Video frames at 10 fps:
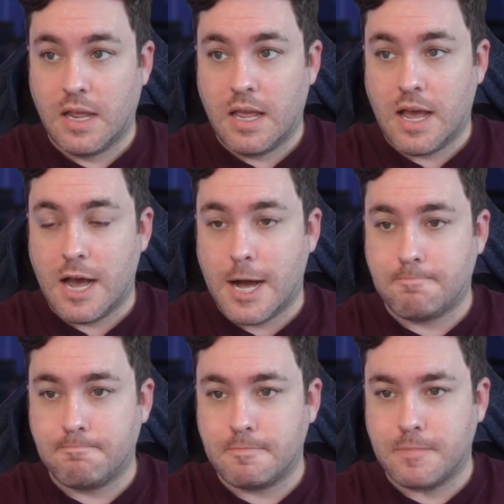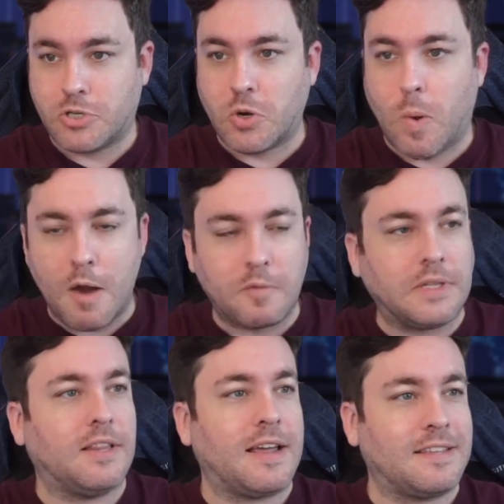So, I
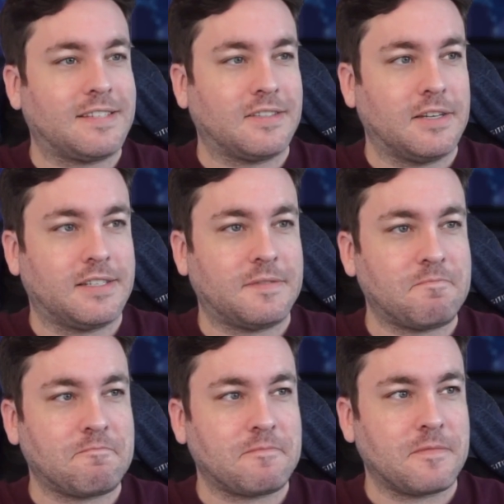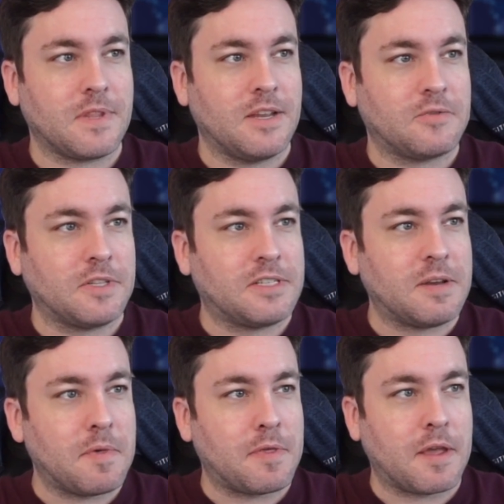really like this list. It's really
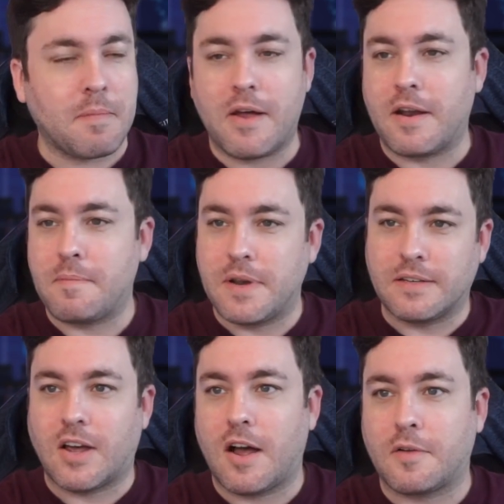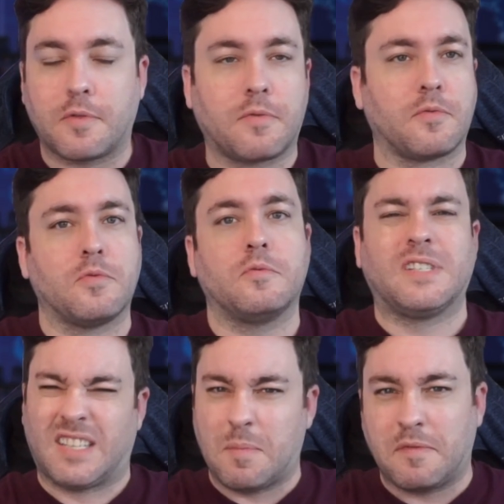something to think about, and I'm going to talk through
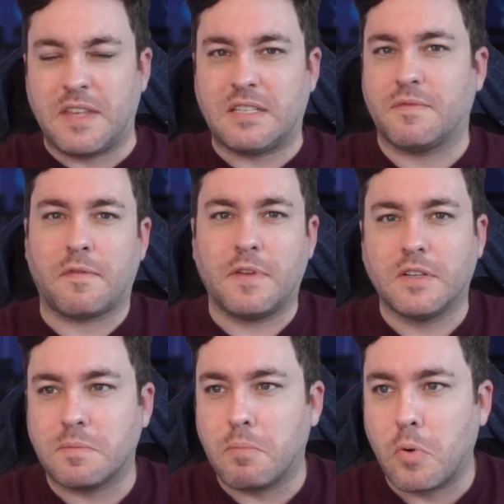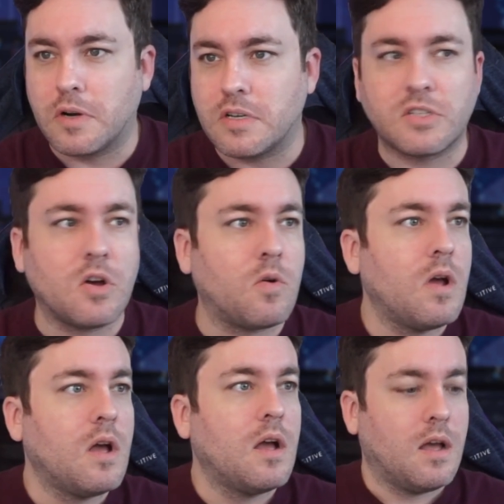some of these if I feel it's important. So,
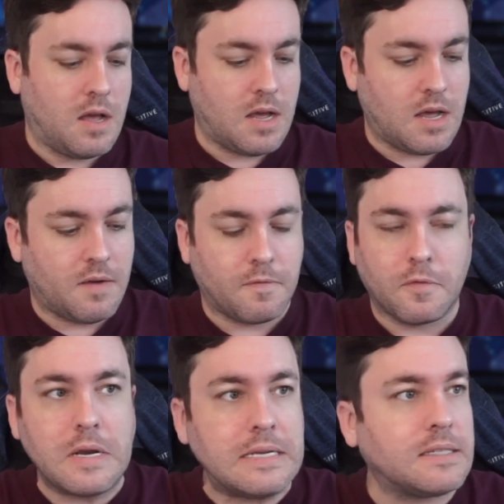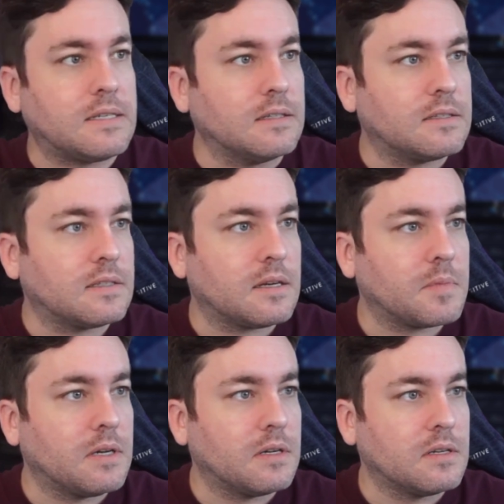for instance, and I'm
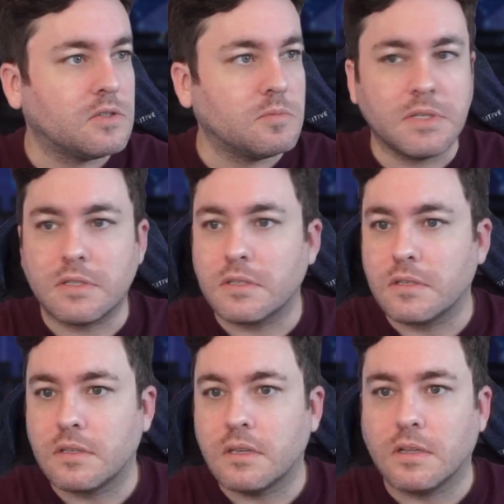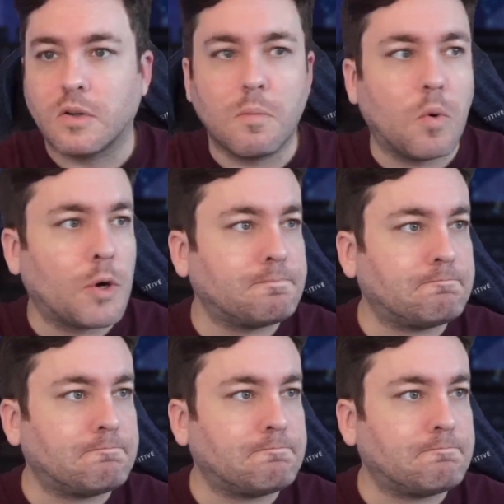going to zoom this in a little more,